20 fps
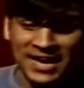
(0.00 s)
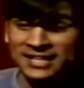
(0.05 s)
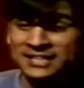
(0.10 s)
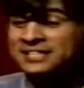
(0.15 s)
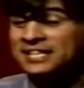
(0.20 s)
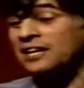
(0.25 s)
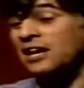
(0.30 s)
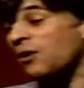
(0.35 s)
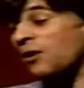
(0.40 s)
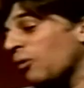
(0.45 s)
He
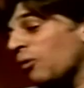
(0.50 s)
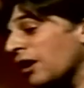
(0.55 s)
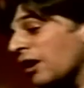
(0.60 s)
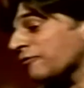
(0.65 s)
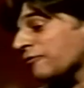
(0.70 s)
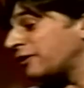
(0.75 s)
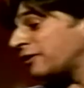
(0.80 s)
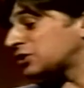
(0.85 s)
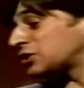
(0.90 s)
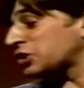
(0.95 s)
said, I
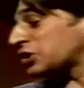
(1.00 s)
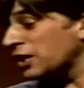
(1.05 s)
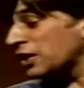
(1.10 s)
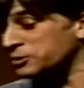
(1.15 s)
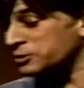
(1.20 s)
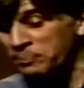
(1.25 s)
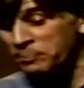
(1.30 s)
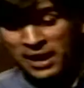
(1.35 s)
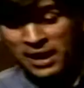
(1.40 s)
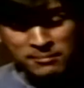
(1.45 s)
work for a
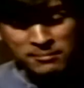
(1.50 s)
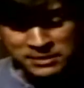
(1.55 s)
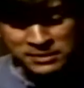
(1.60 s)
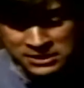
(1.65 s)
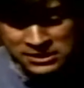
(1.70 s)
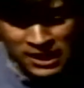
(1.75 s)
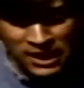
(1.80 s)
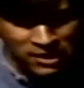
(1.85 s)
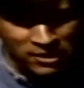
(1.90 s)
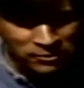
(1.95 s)
church plant
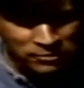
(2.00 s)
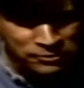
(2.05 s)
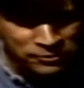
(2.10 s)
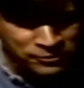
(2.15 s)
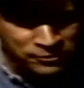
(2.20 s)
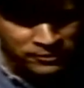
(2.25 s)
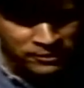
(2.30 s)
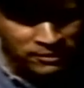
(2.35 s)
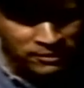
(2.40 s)
myself.